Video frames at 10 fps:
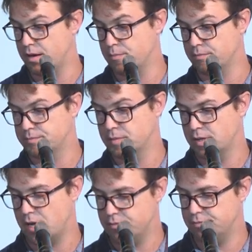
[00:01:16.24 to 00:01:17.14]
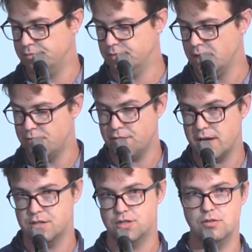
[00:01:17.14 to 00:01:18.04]
and then I'm kind of
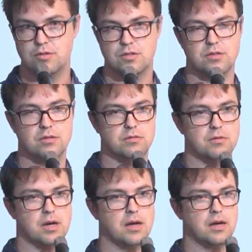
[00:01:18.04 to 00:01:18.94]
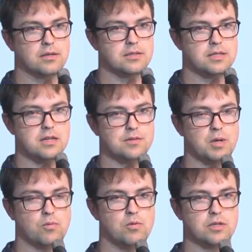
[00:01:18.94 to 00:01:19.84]
invite you to uh,
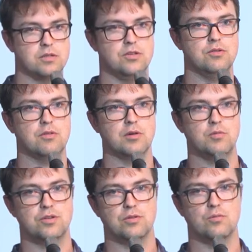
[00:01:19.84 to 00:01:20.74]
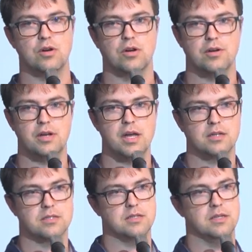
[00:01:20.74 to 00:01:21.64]
tell us about what you think we should work
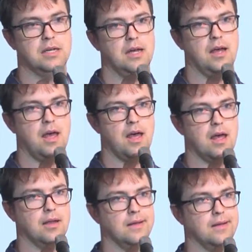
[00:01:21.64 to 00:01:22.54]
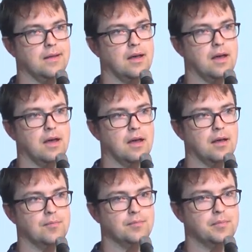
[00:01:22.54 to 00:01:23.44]
on next and
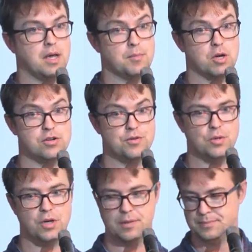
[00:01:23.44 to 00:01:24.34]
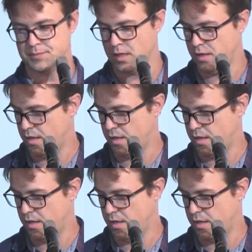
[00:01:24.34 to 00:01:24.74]
become a contributor.